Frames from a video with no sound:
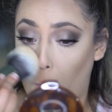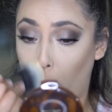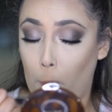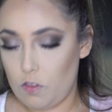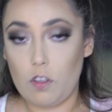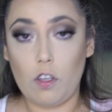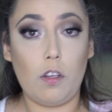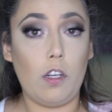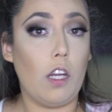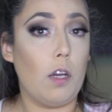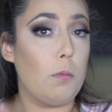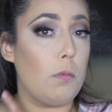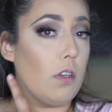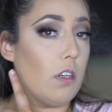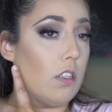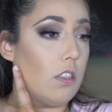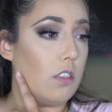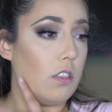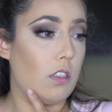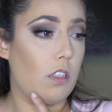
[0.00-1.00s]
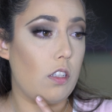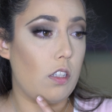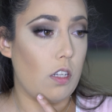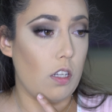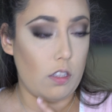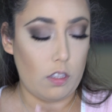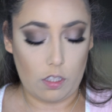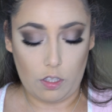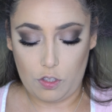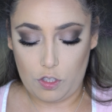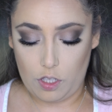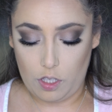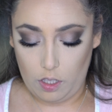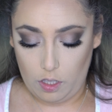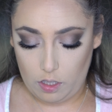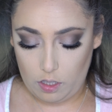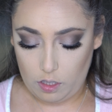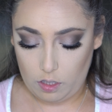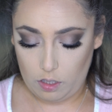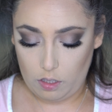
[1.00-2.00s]
So now I'm gonna just cut the
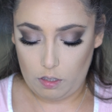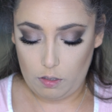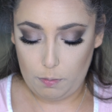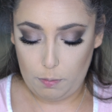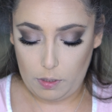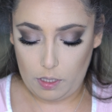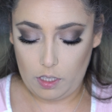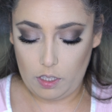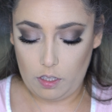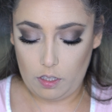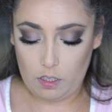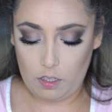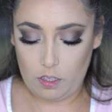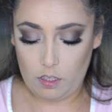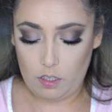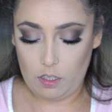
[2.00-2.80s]
cheek a little bit.